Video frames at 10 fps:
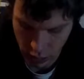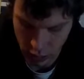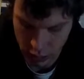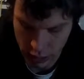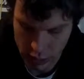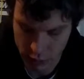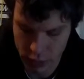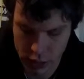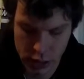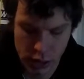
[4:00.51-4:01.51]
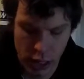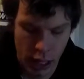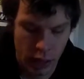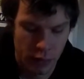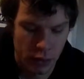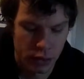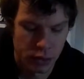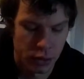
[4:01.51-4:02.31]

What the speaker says: The next one is just a ½ ounce